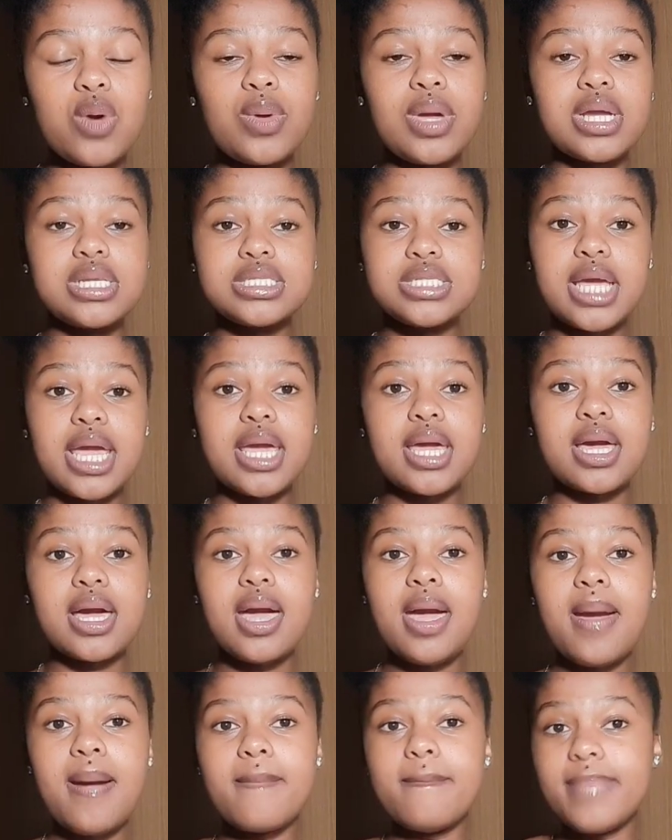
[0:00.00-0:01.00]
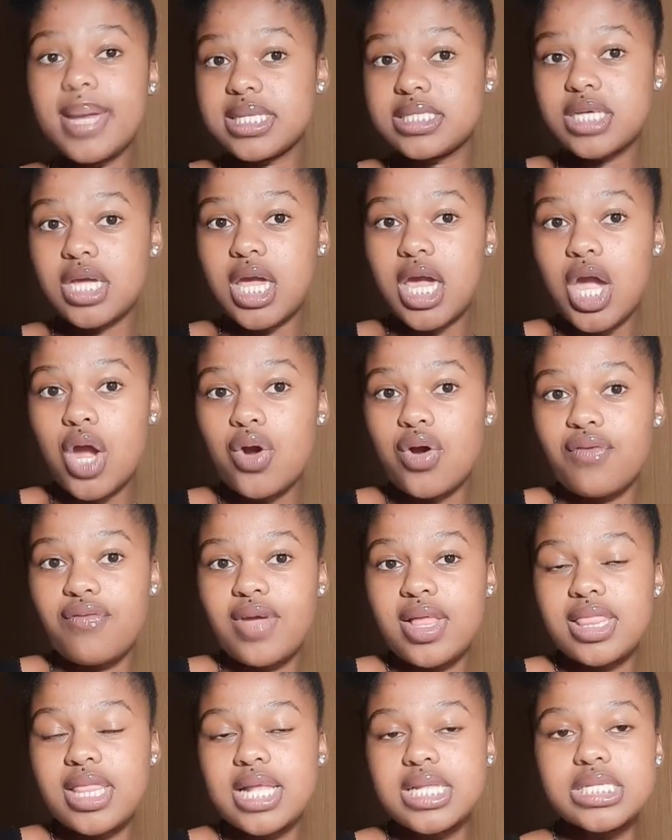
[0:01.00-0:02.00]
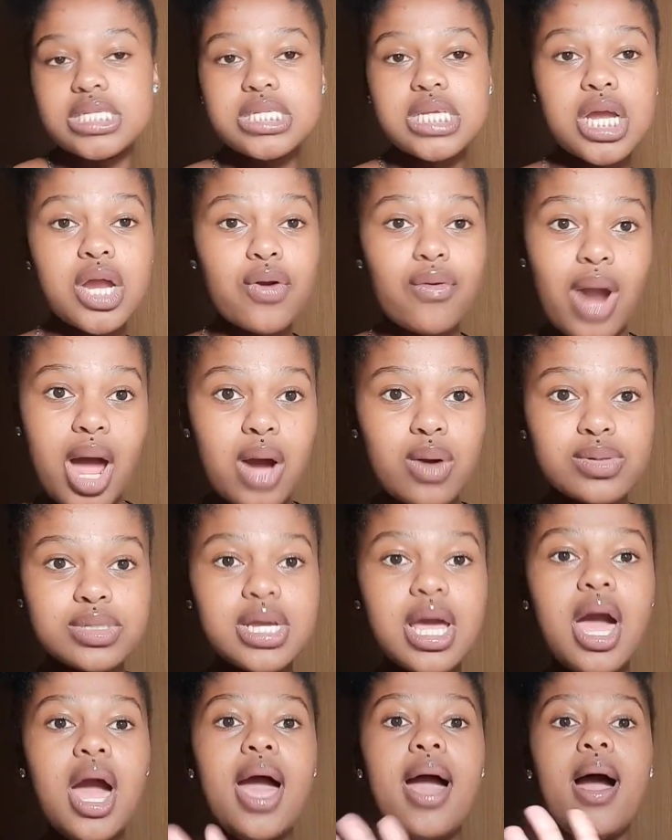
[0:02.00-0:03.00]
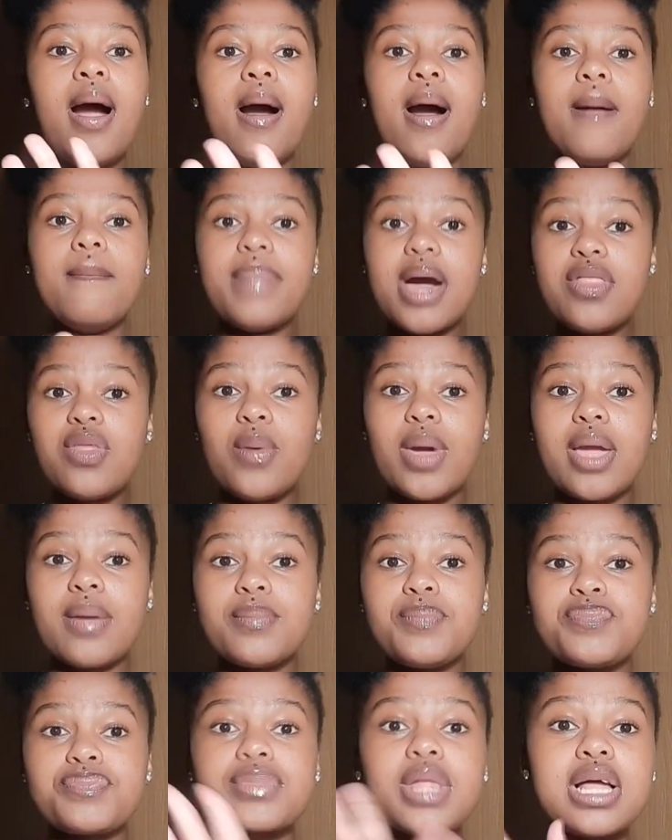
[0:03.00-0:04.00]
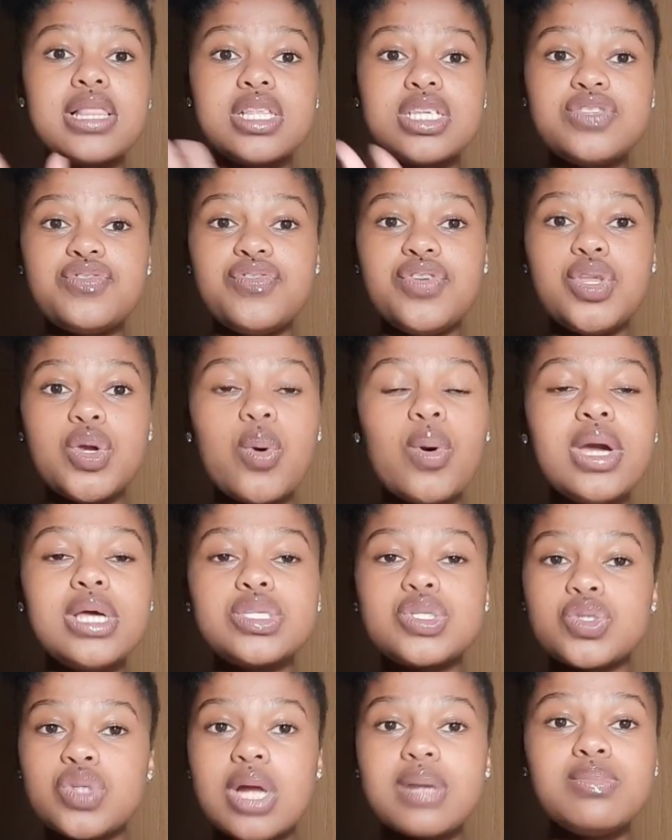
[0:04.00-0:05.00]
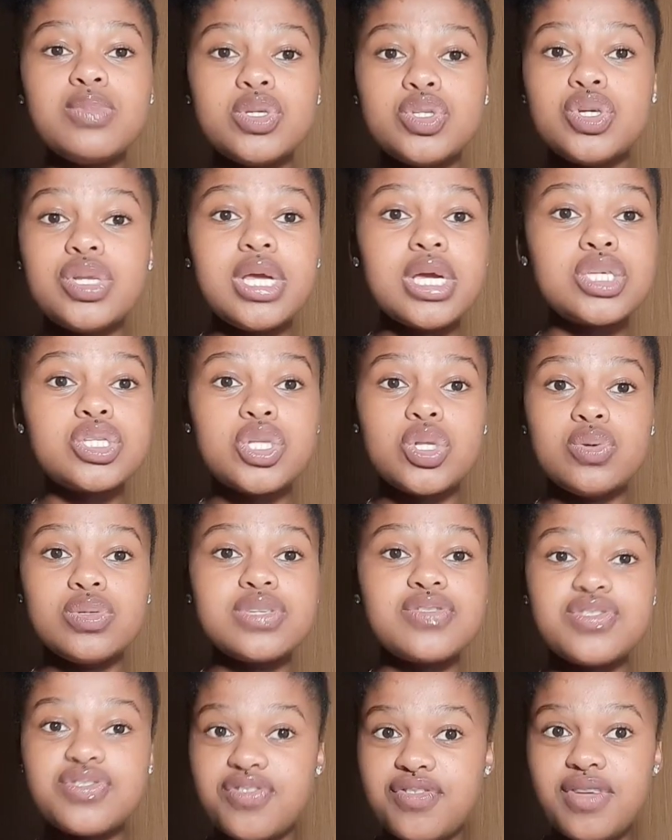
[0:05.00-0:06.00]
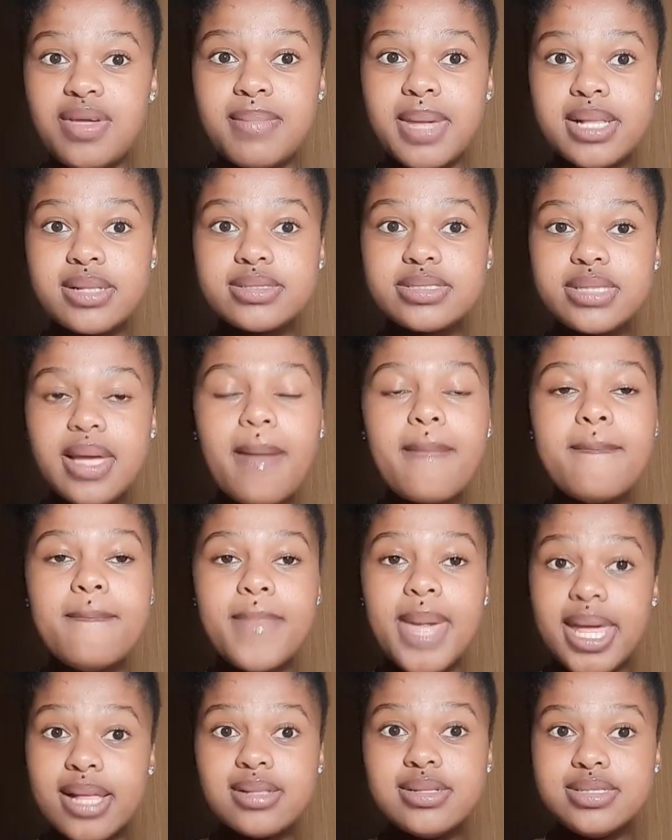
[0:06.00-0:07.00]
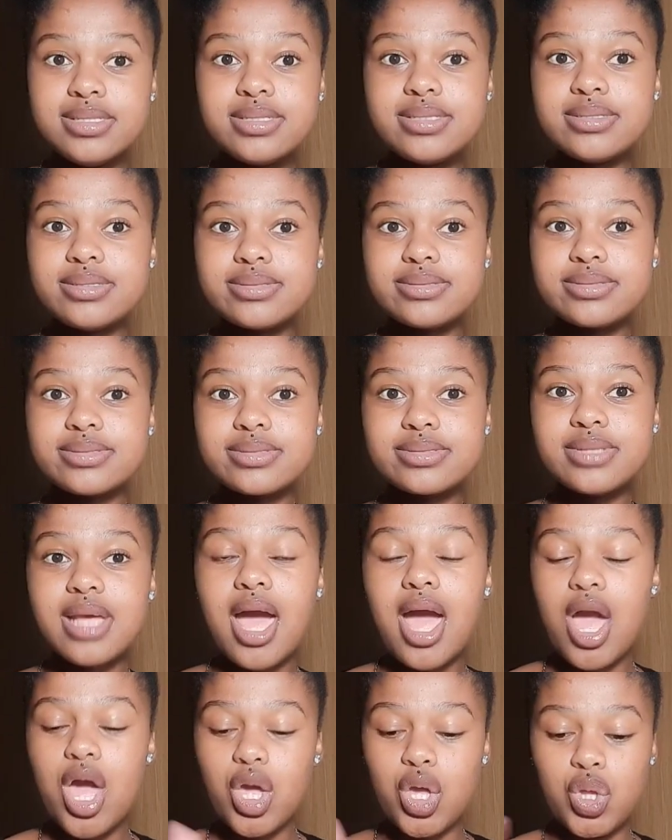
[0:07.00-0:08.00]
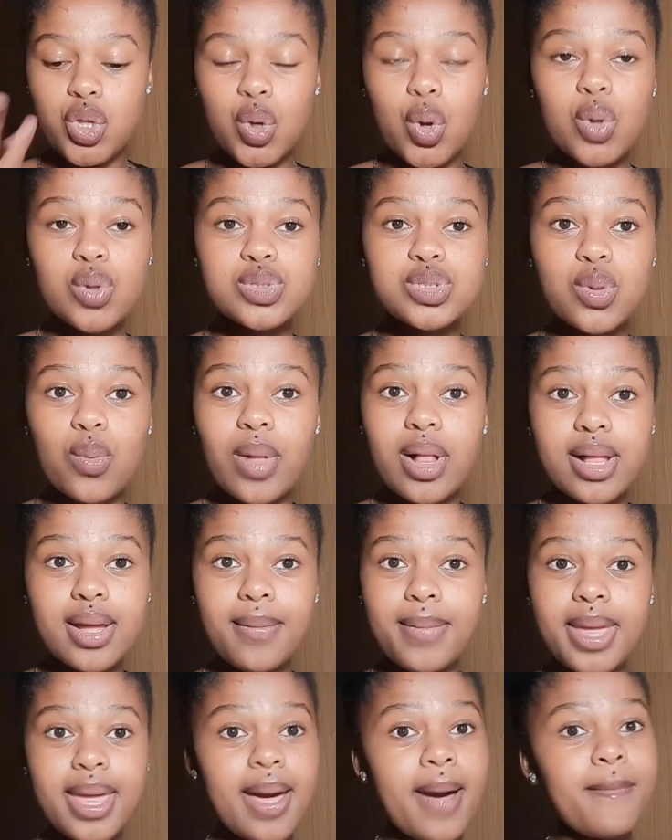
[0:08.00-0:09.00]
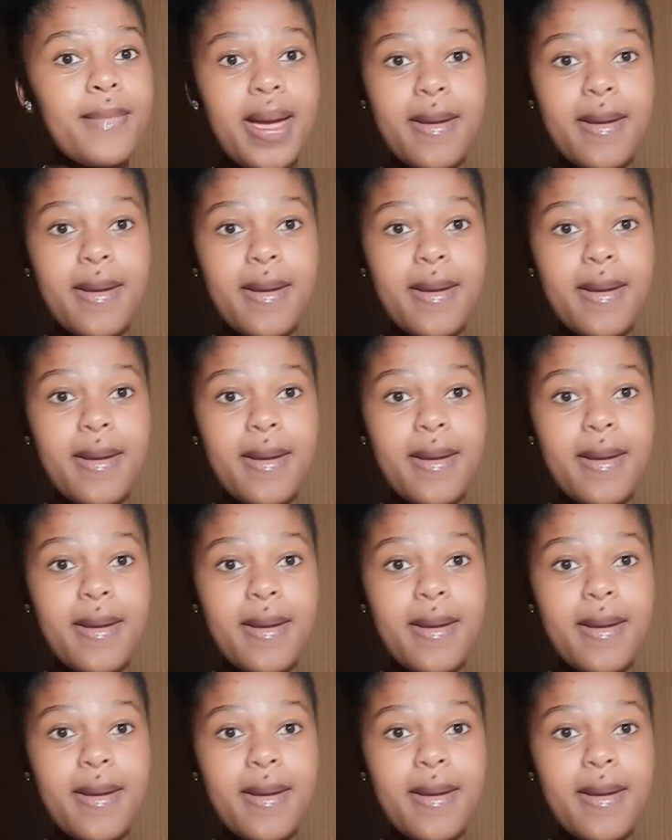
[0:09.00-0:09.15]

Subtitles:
who can take better care of it, then stick around. By the way, this video is not mutually exclusive to females. Males, you're also welcome here.